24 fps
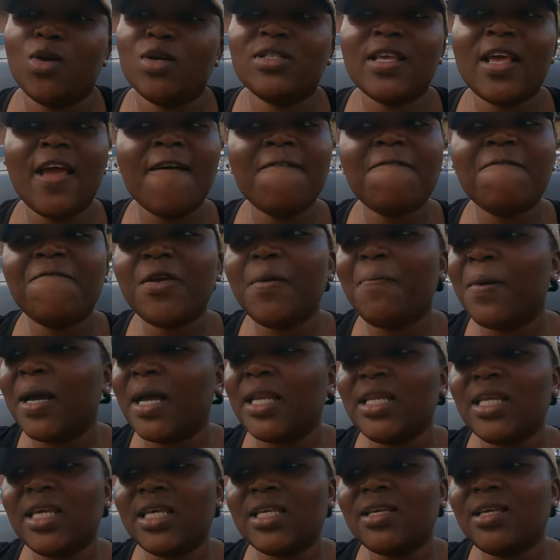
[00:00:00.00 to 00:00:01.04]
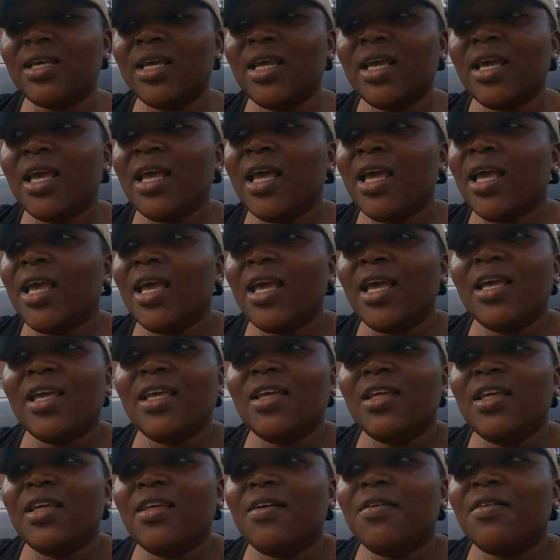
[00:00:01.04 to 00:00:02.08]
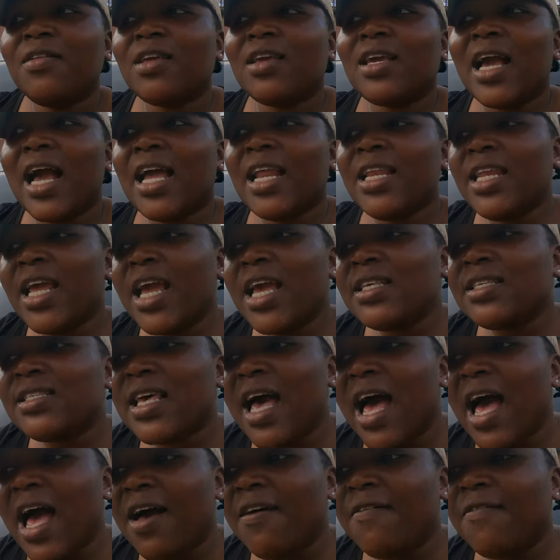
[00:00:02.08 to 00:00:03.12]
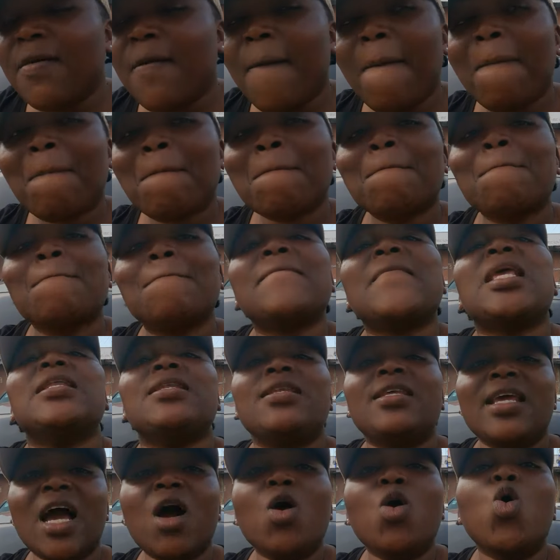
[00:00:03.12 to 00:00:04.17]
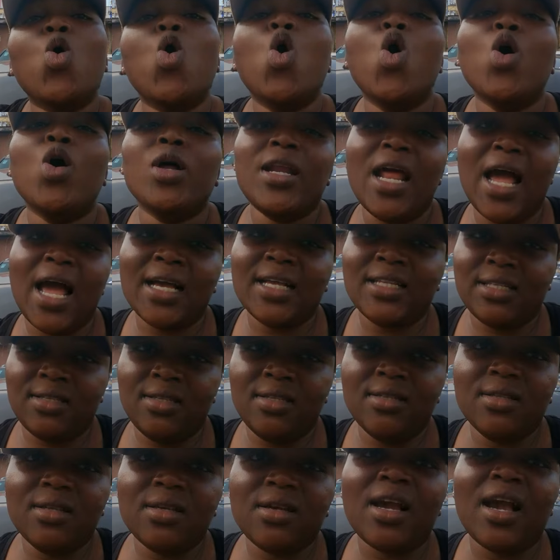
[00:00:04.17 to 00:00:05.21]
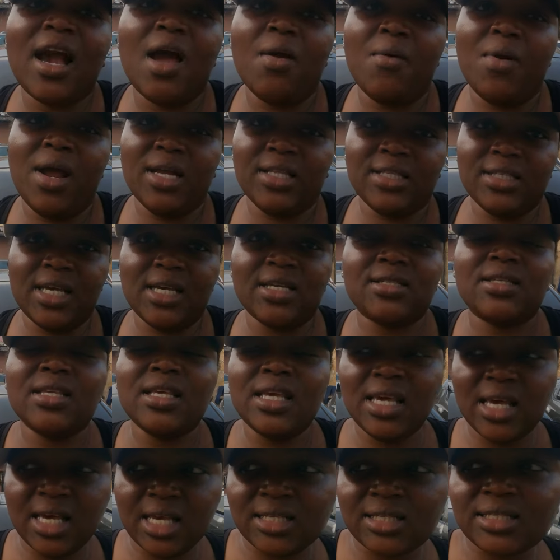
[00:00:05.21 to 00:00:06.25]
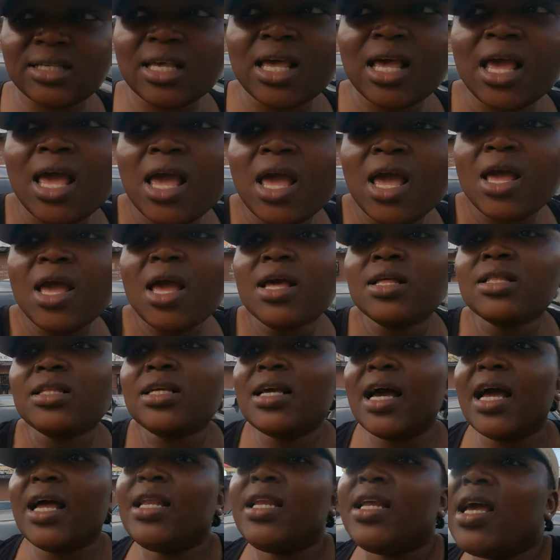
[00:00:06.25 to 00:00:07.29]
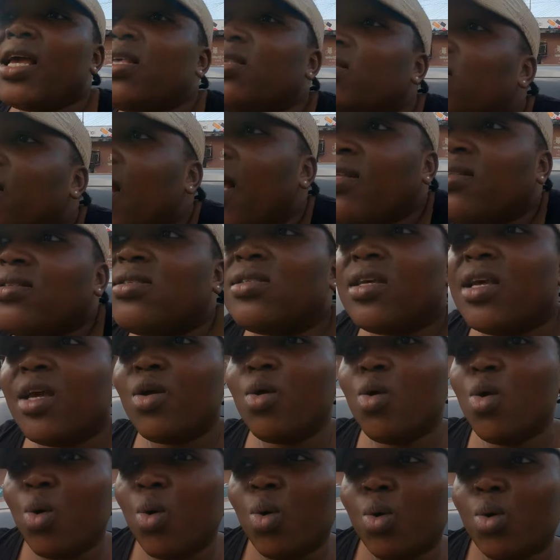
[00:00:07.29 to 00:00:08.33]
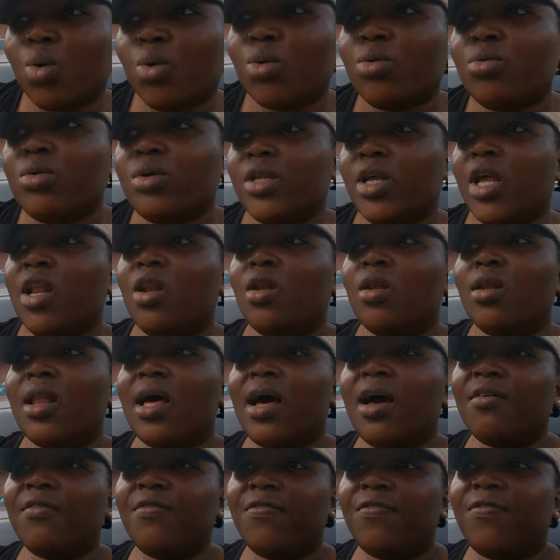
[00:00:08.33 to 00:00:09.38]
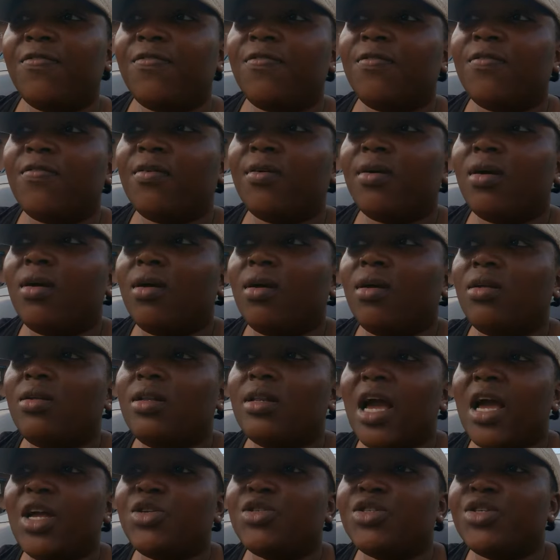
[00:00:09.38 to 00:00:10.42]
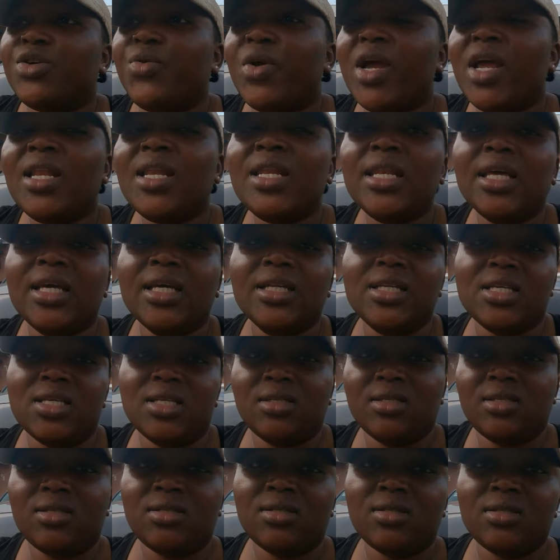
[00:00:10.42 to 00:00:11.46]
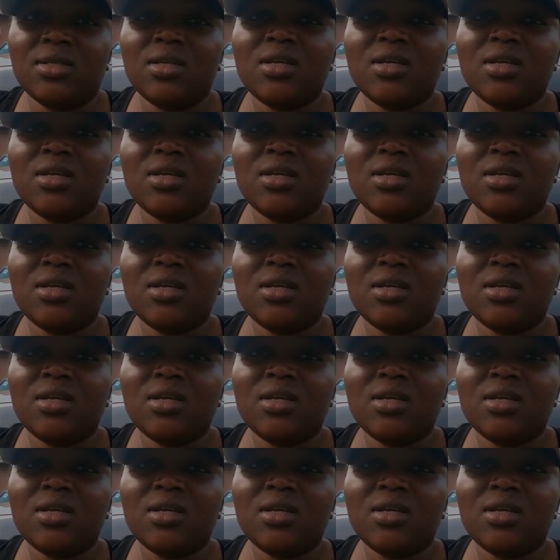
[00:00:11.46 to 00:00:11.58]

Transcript: because everybody, Ghanaians, Every, like everybody have uh, their, has, own has their own characters. Character, yes, yeah. Ghanaians can say, oh, they love Nigerian ladies.